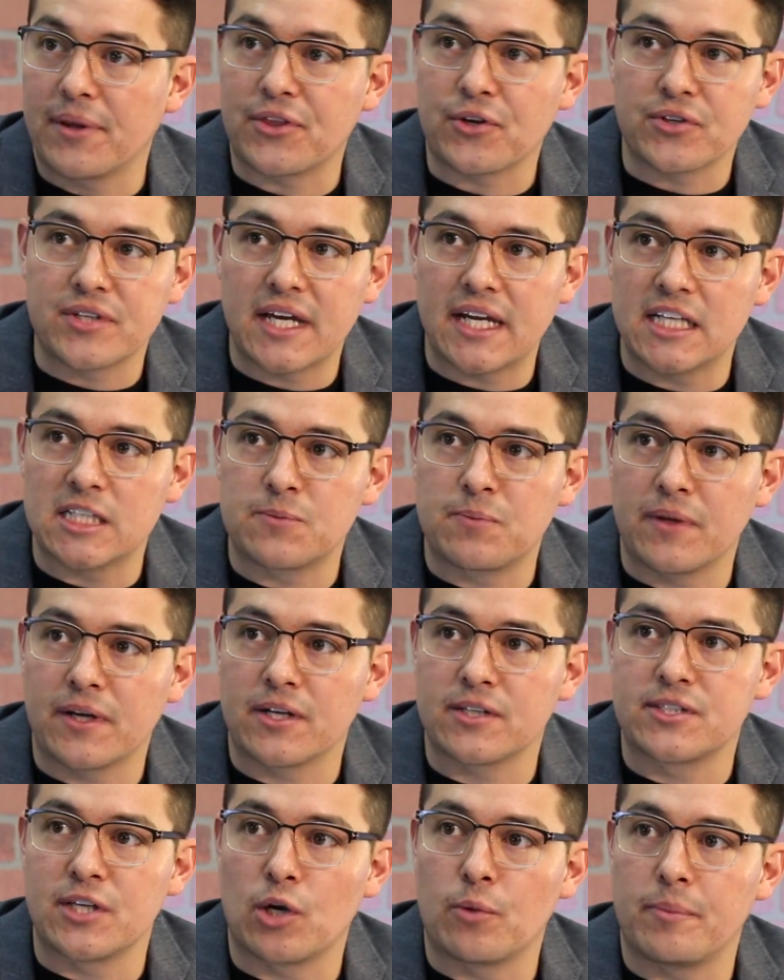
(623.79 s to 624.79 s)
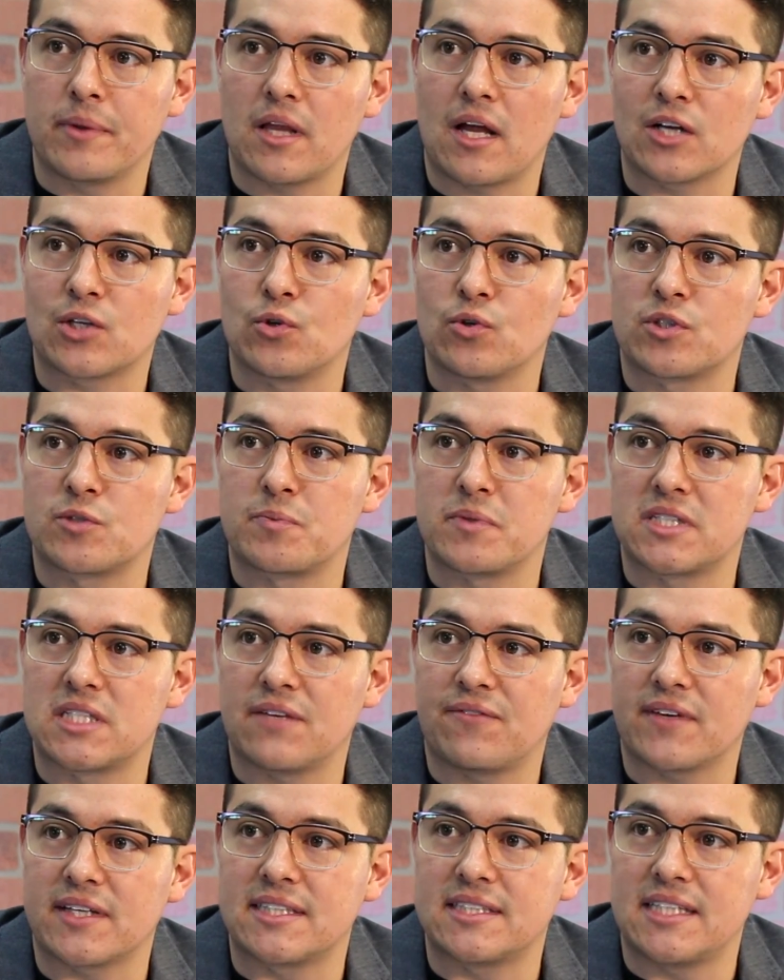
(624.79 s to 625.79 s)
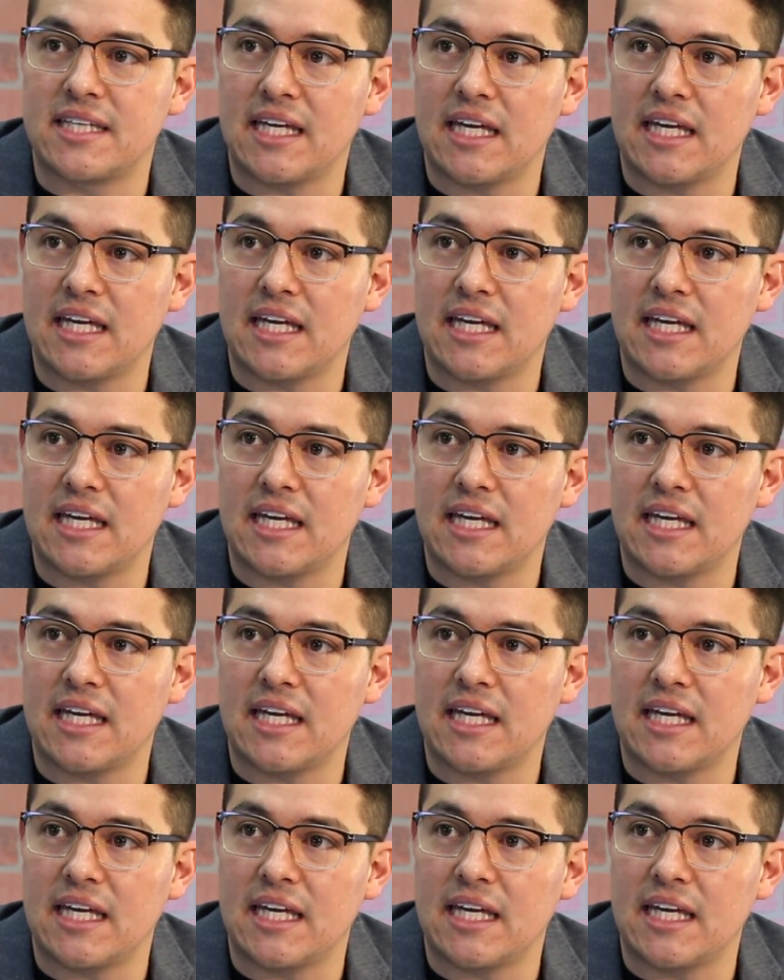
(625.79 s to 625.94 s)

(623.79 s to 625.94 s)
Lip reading: but they're tennis players. They don't belong to a specific